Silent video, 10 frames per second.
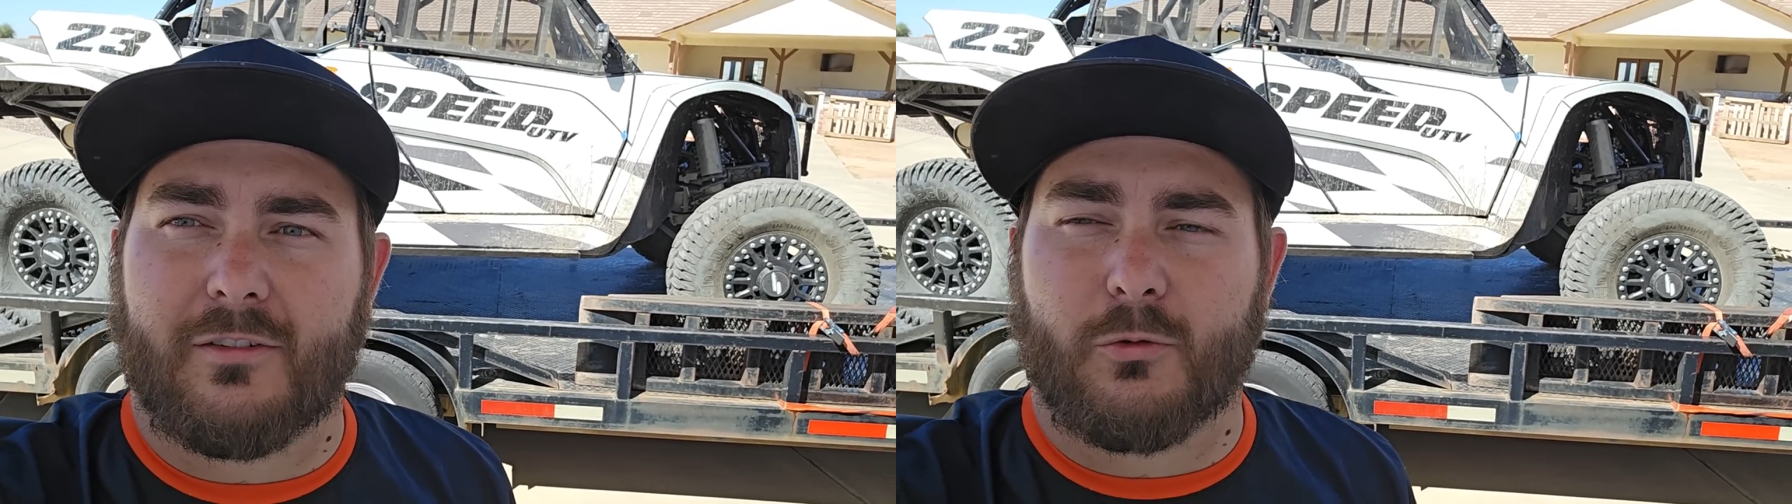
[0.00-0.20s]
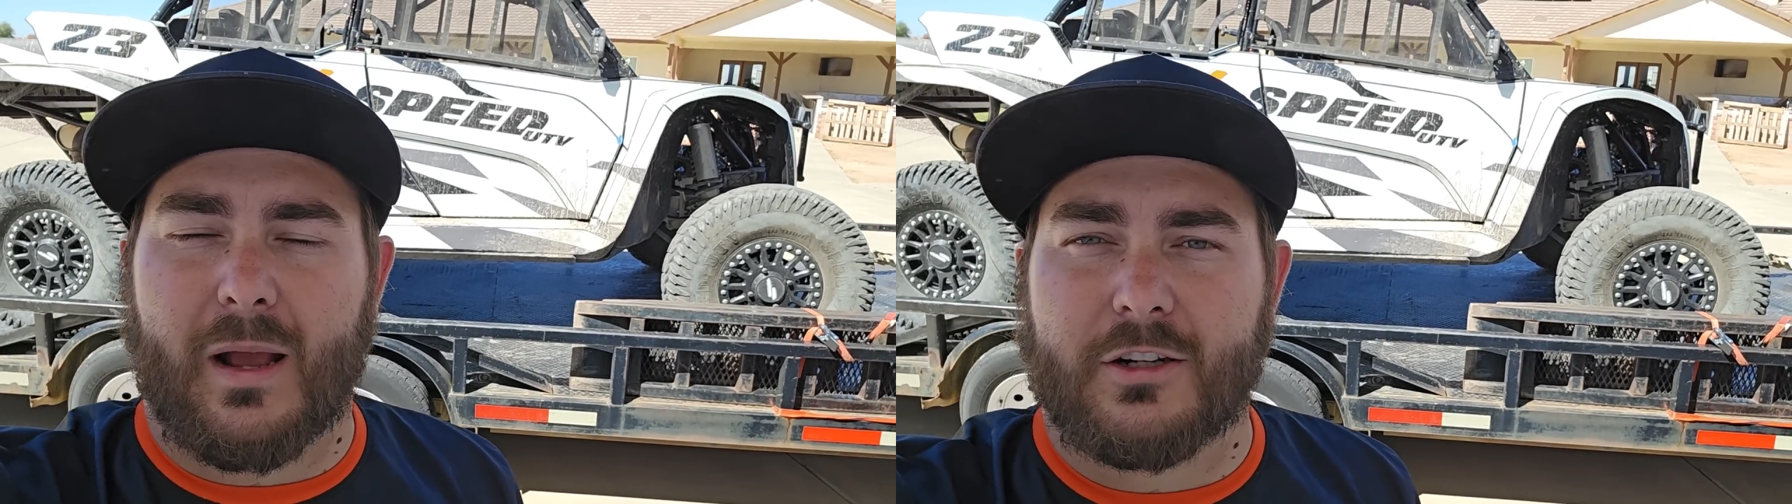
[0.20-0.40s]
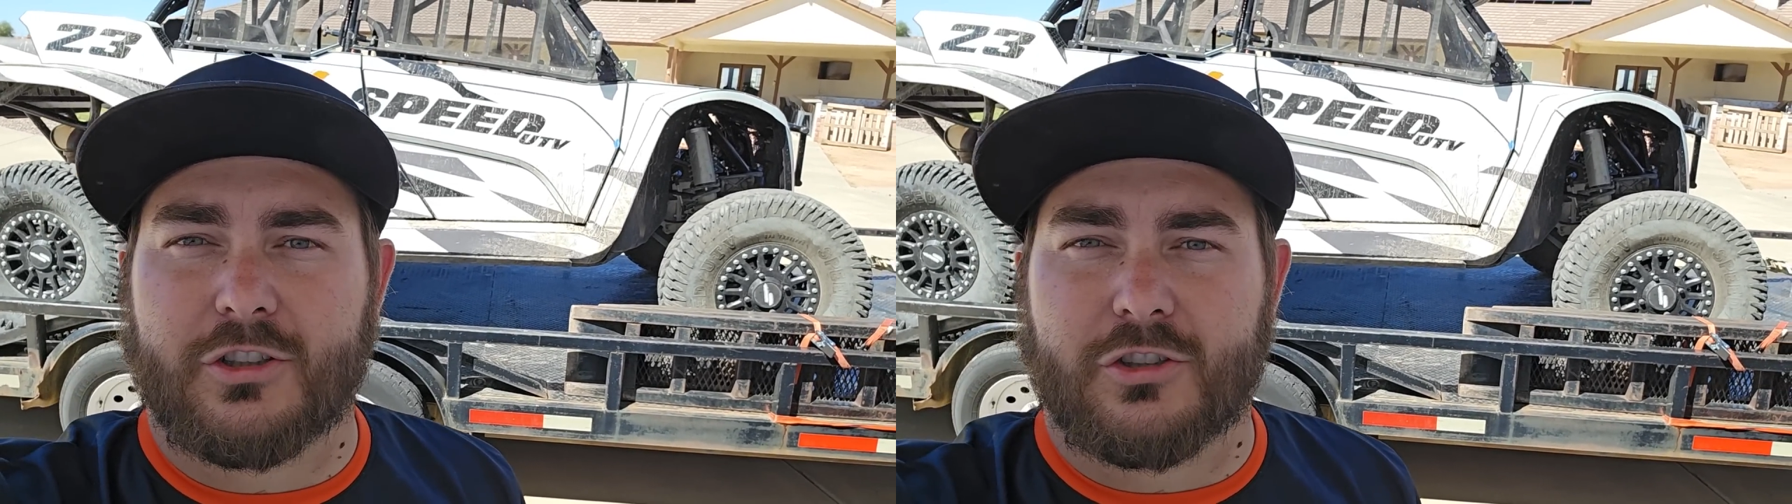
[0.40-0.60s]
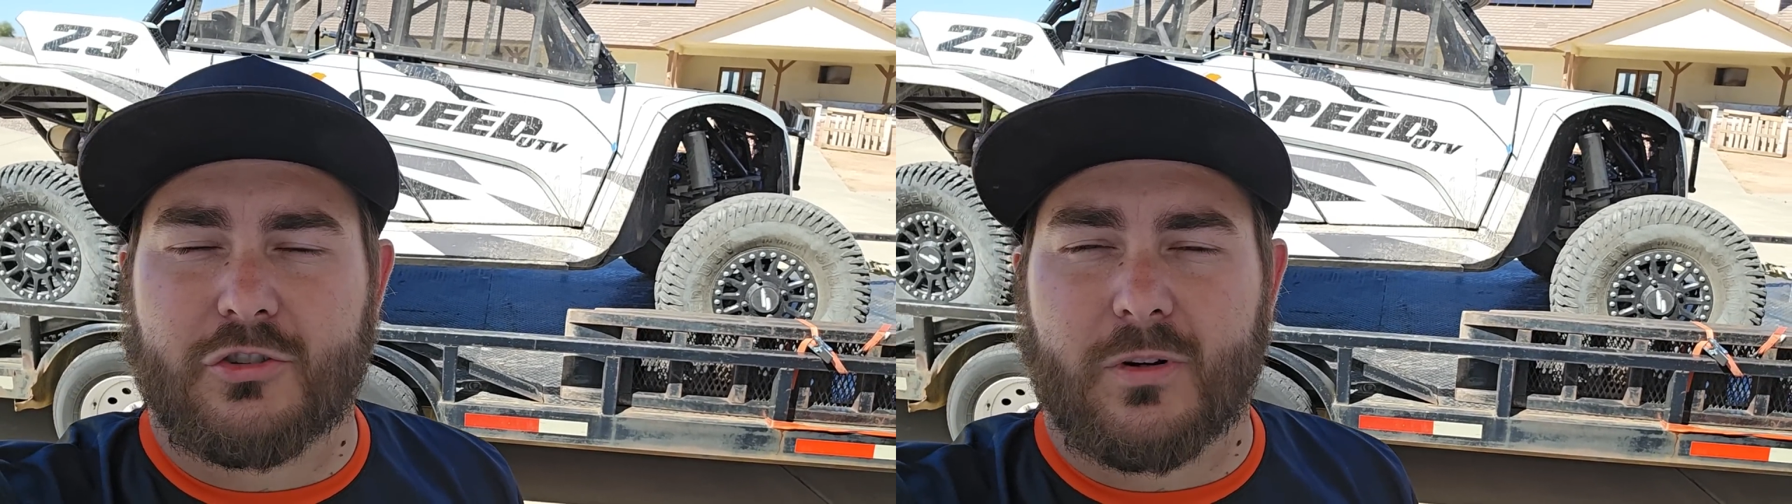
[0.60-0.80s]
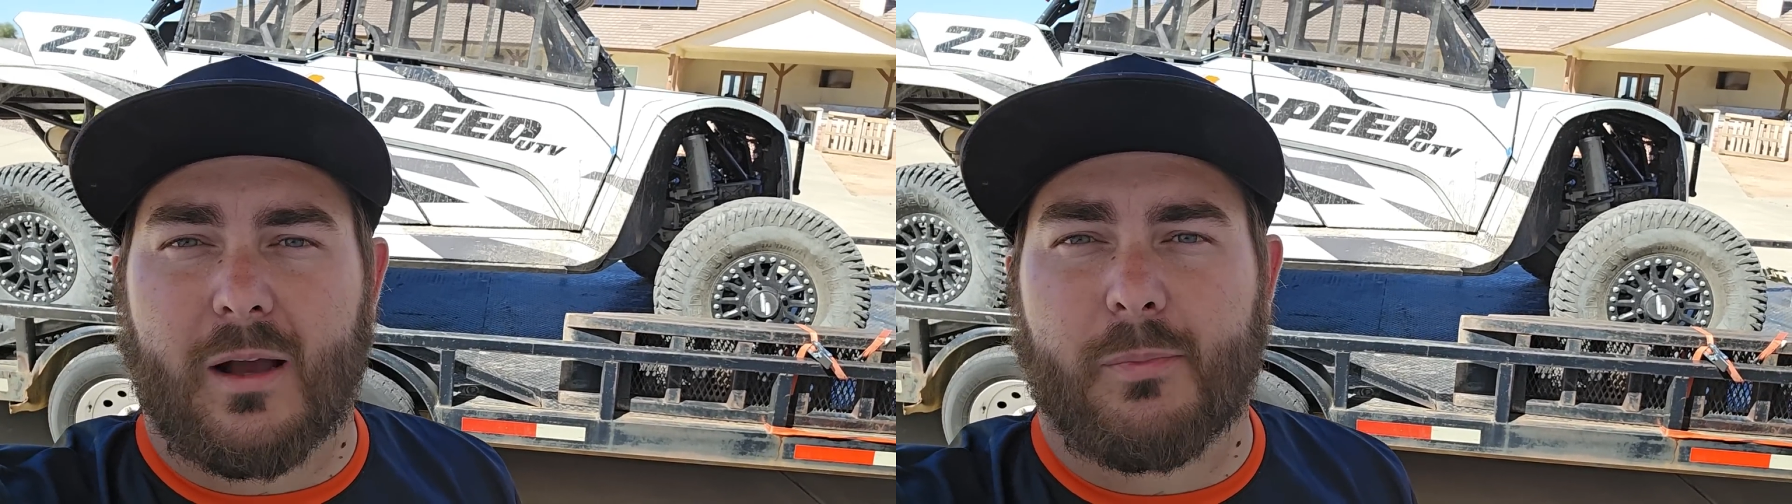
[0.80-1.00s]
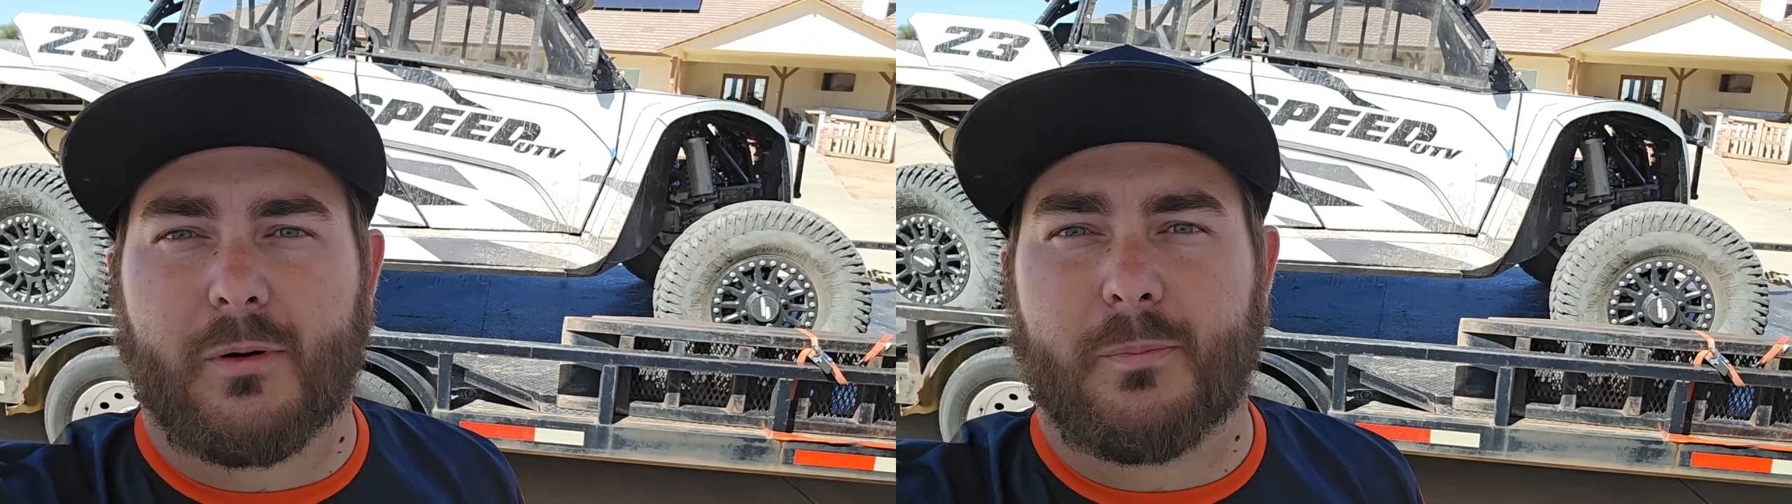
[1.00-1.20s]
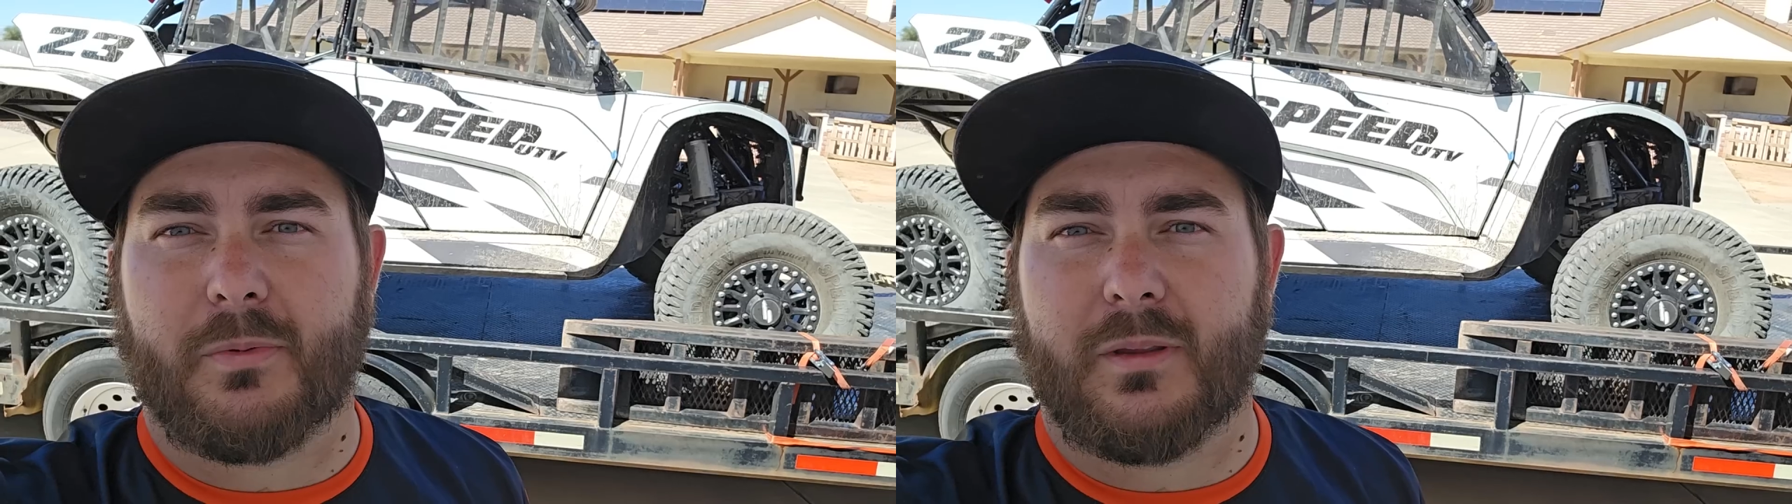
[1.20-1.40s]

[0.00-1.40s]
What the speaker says: of ratchet strap up